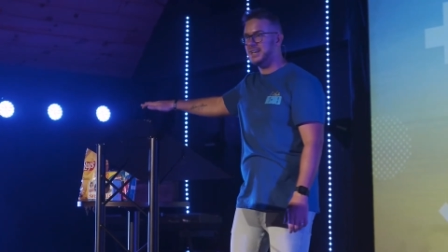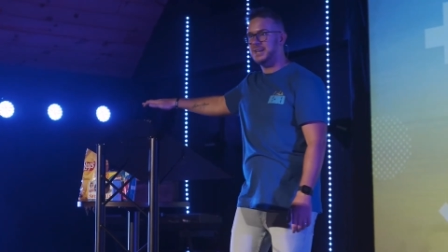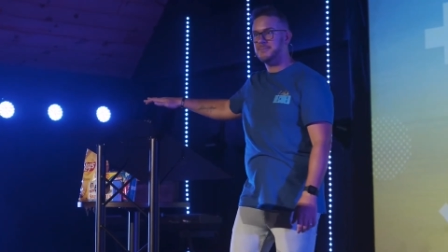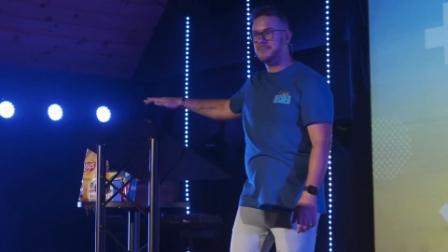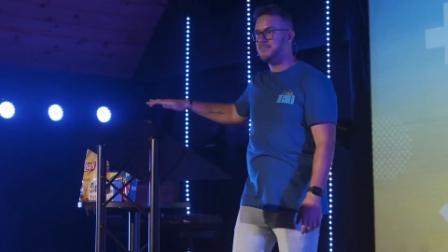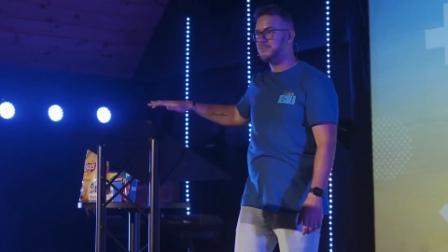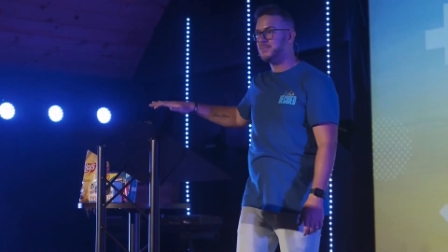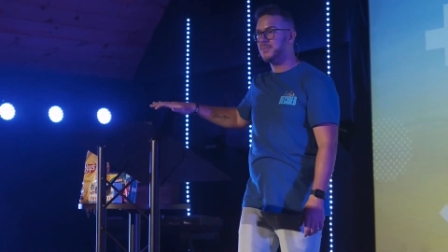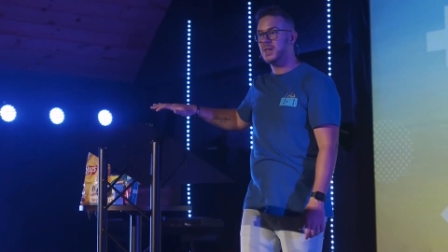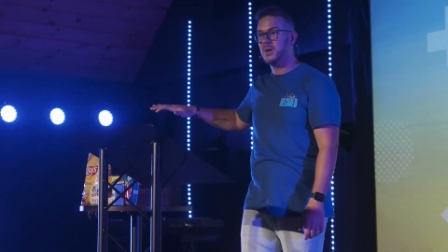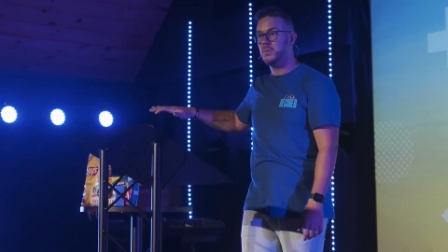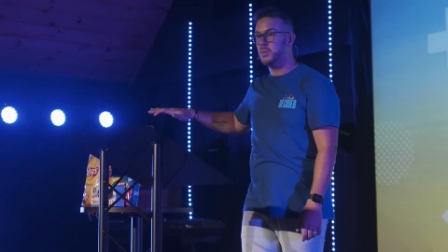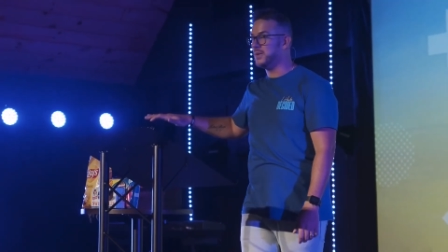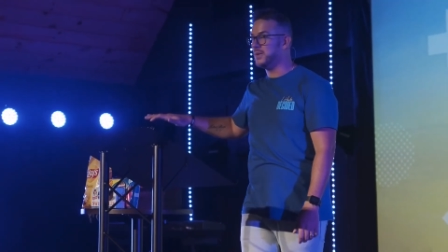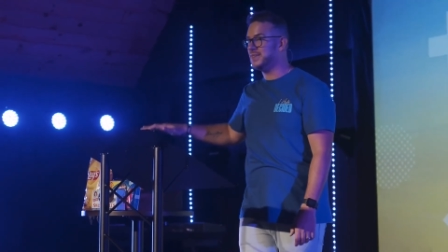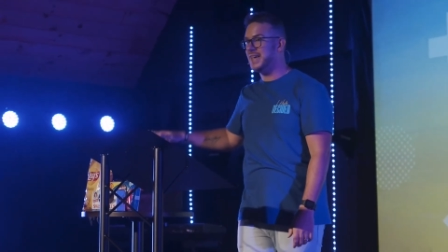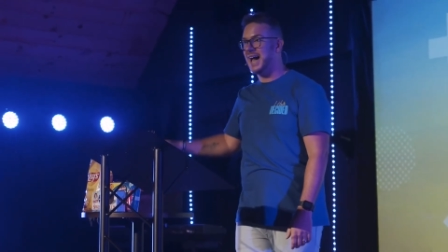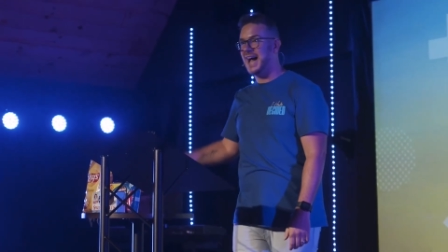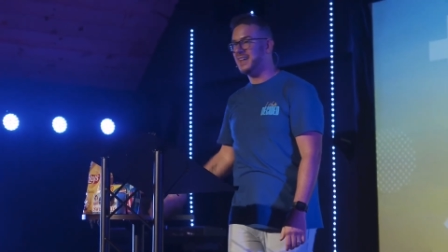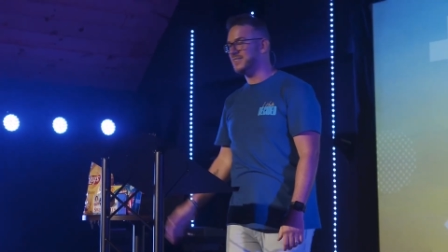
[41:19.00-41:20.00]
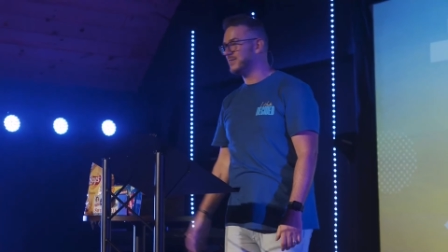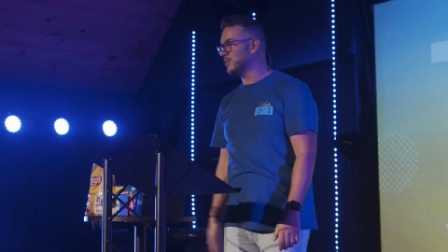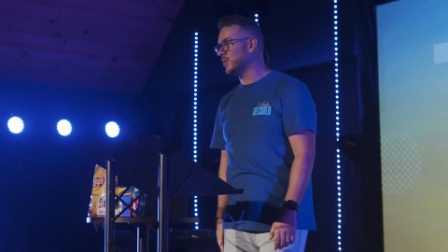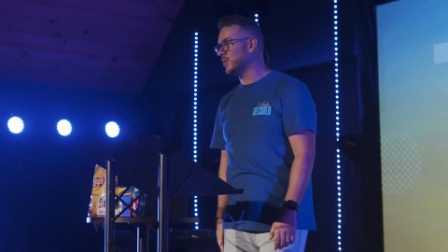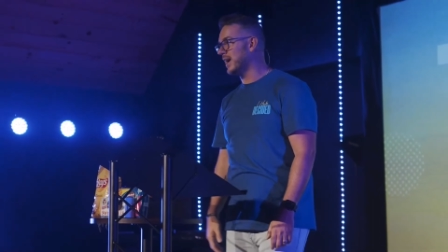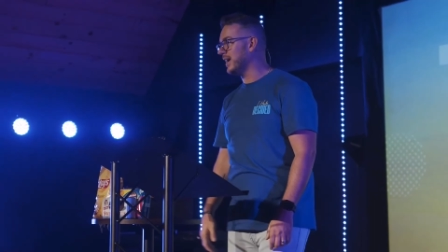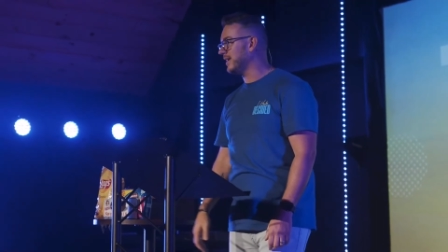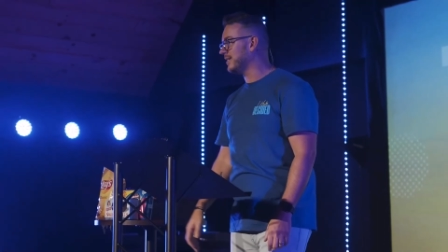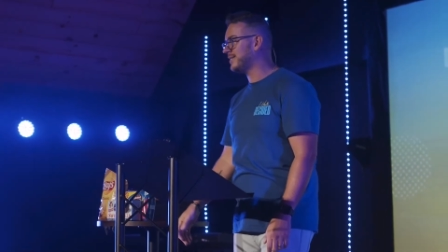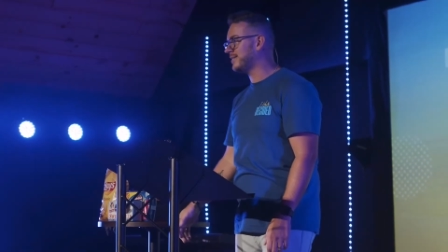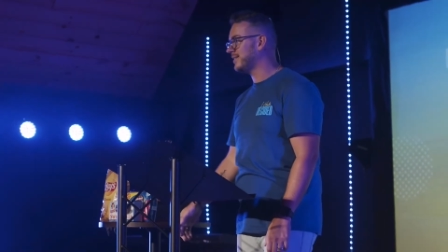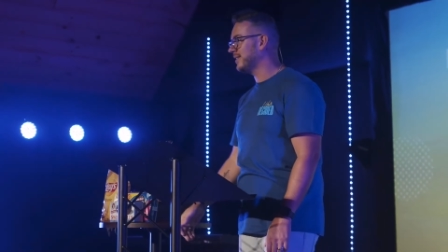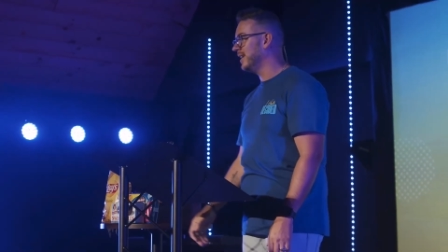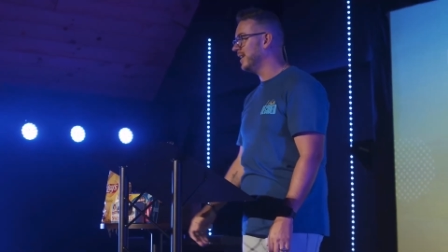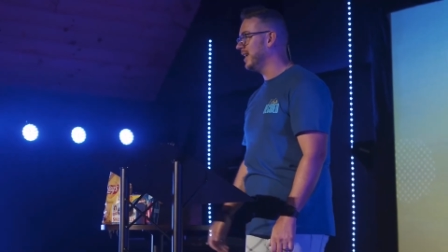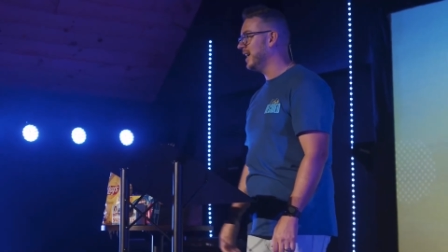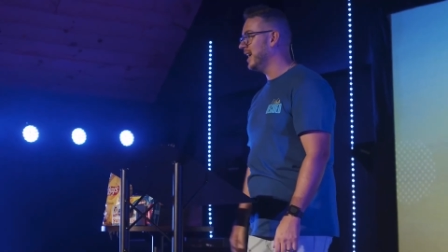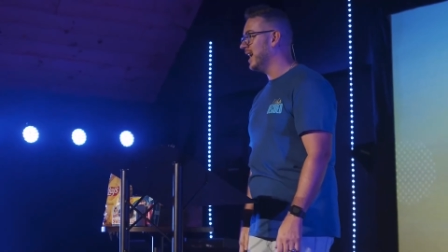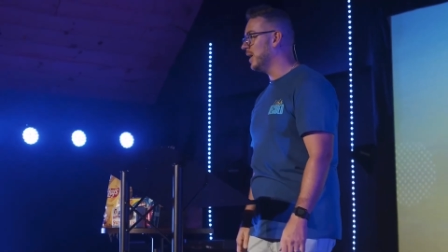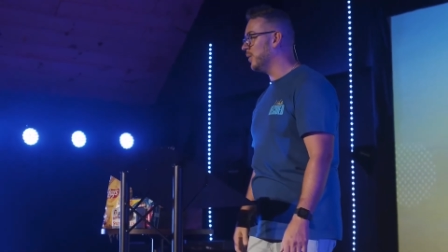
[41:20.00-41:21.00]
it with God's grace.
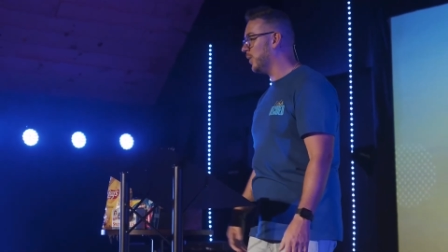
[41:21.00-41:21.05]
And